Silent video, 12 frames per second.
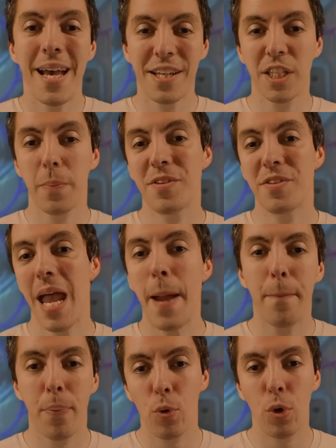up is
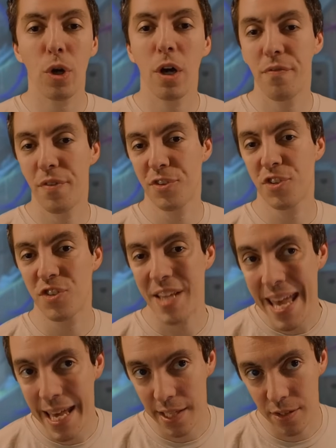Emperor of the
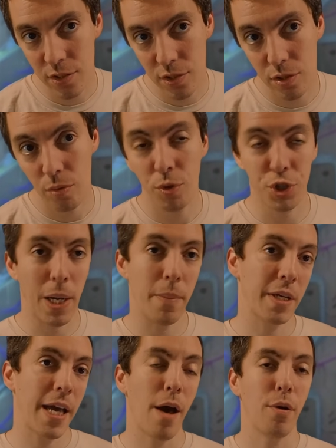Sands, which coming
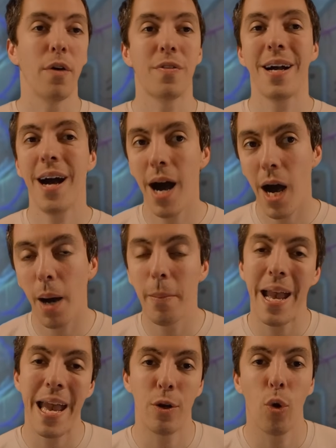out of Calm
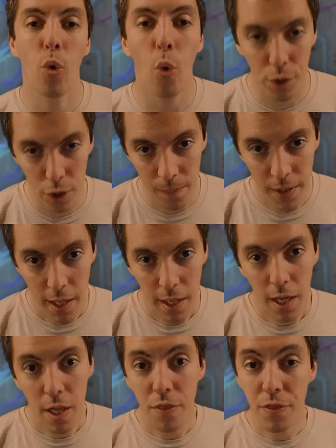and Order.
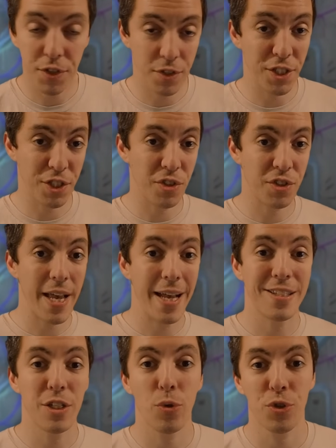This legend says,
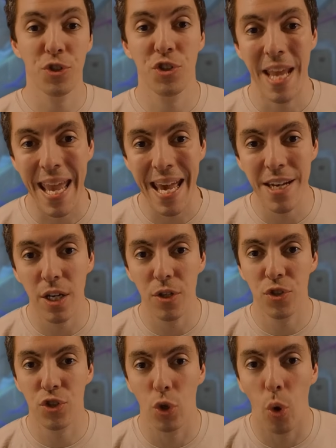your sand
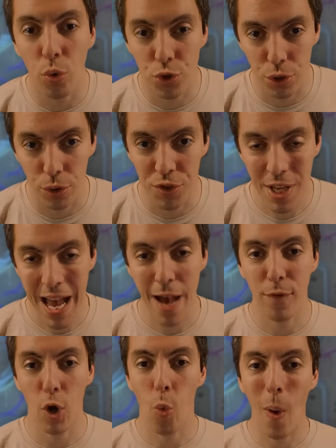soldiers have
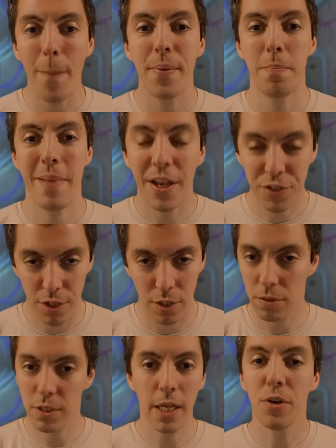Weapon Master. What the
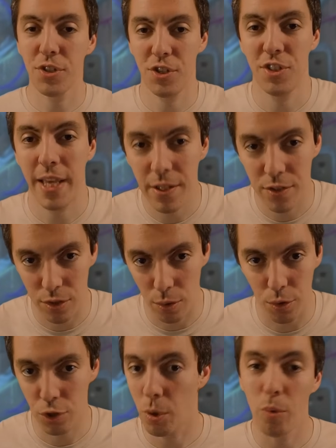hell is a sand soldier?
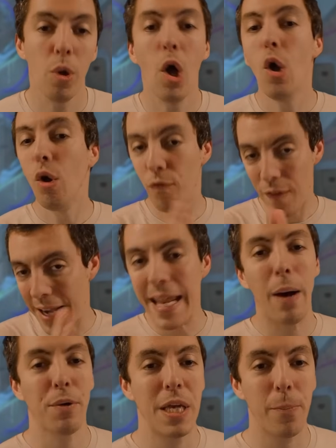Well, we'll find out. We'll
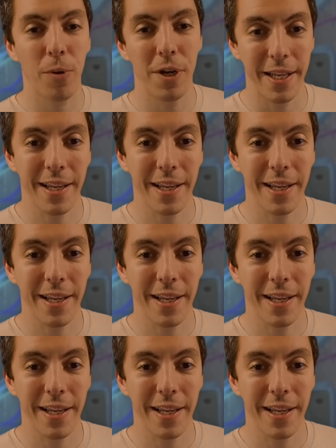keep reading.